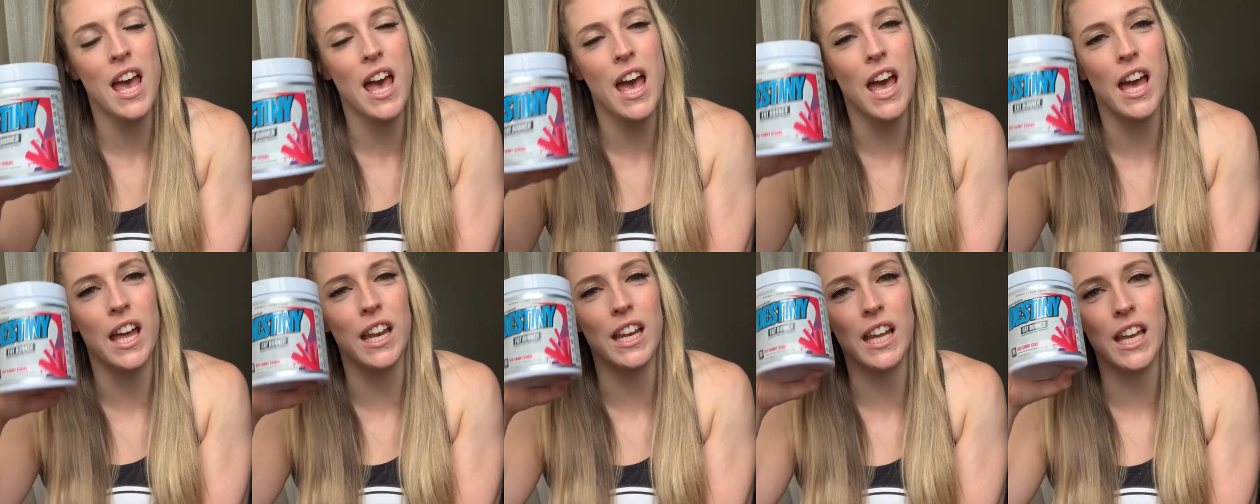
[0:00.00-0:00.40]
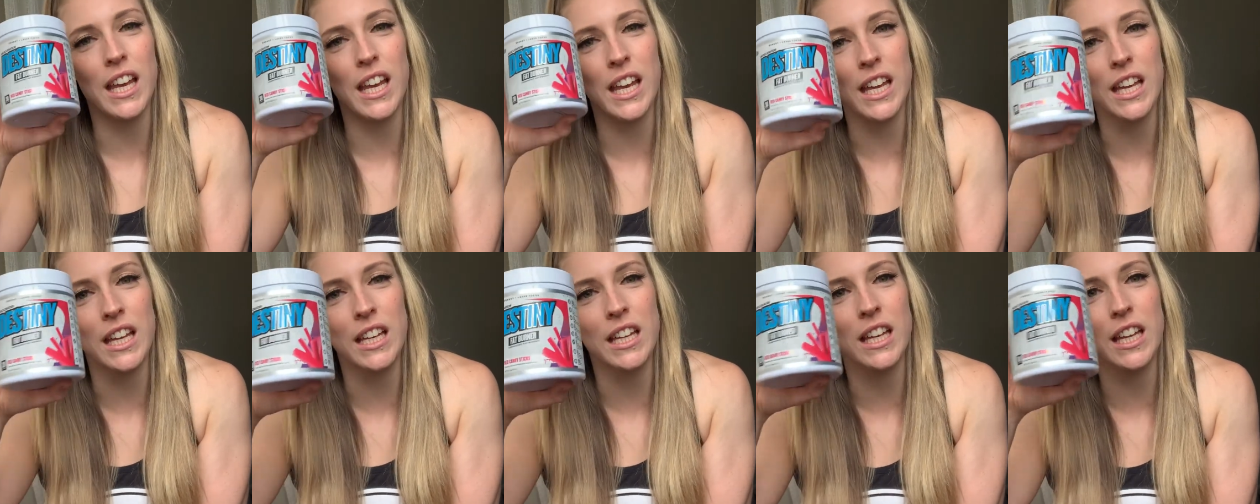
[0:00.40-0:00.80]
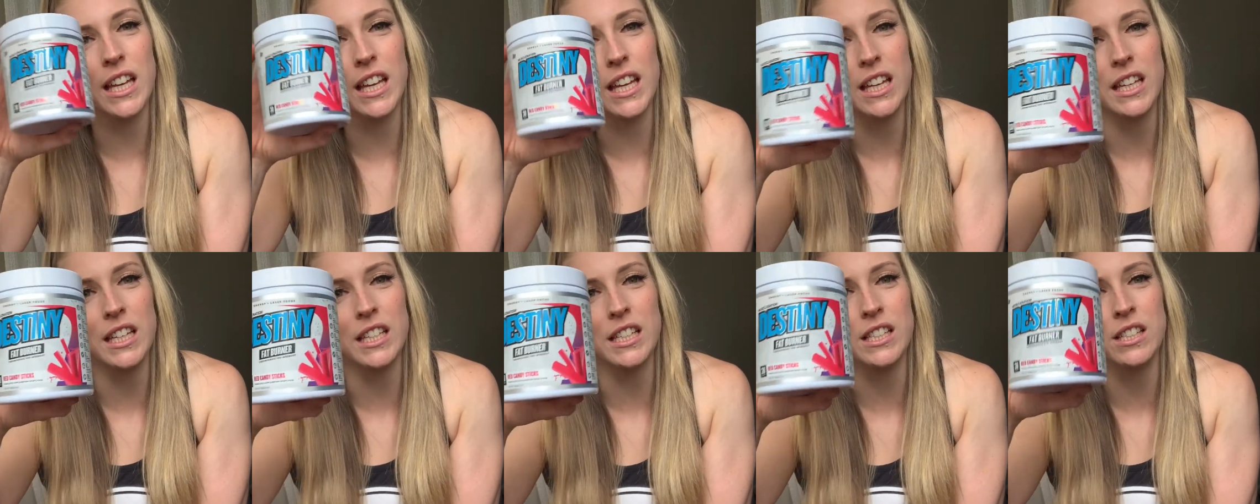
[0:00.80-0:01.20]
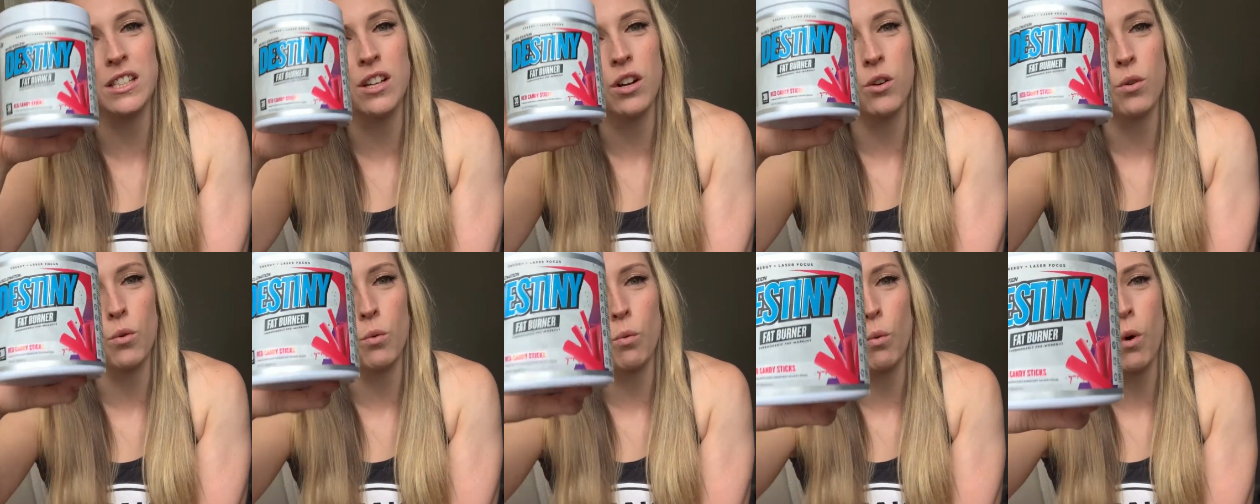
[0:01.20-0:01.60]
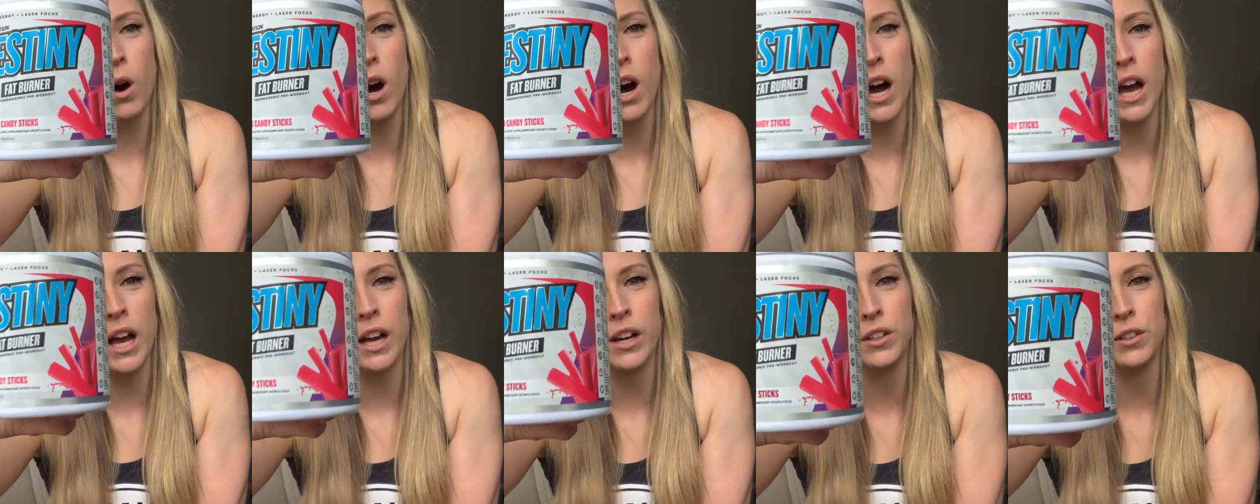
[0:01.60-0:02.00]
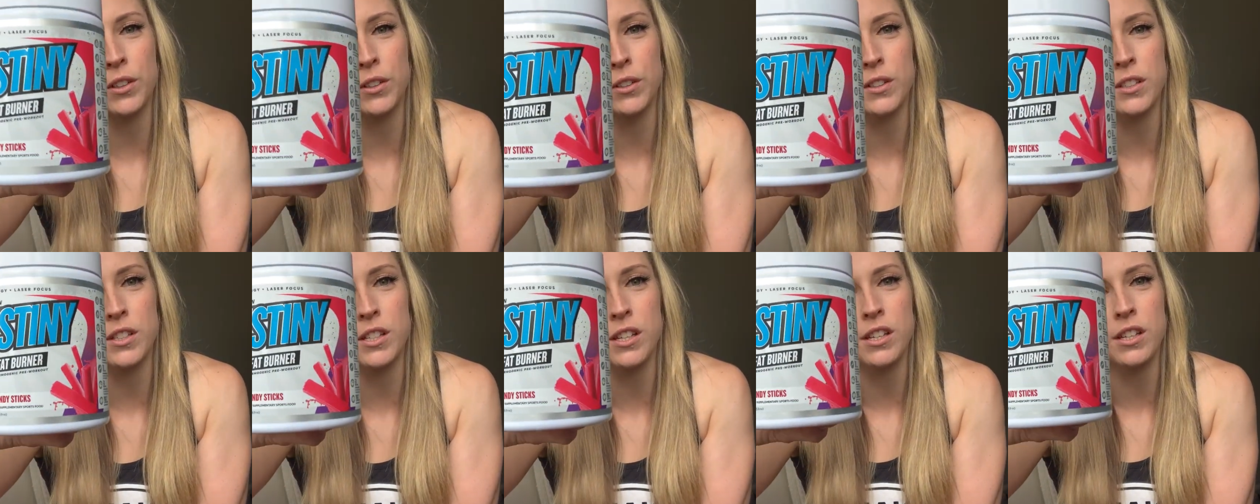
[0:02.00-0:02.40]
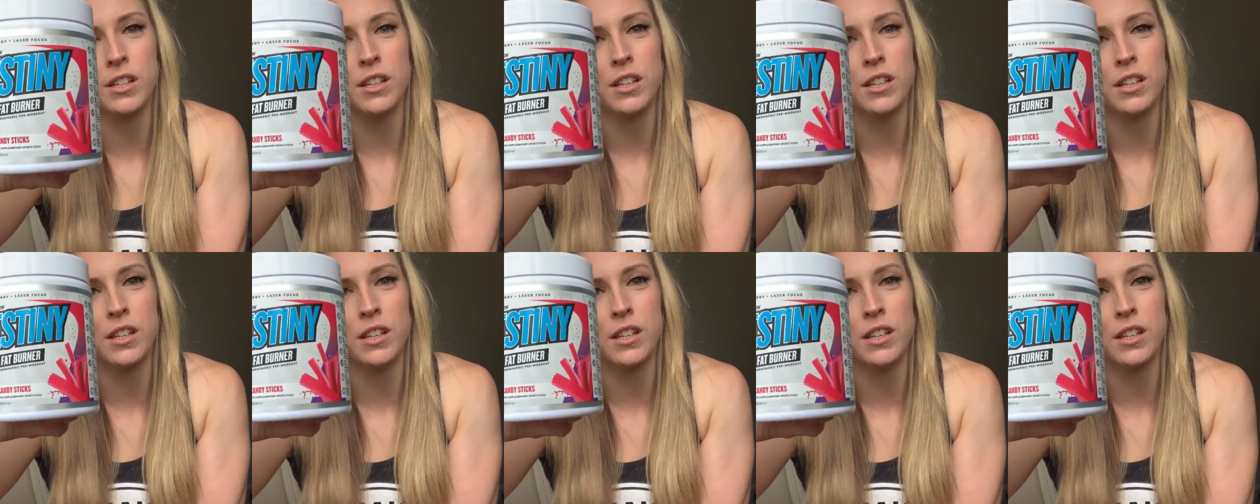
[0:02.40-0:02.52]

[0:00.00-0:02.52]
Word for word: and it is wild.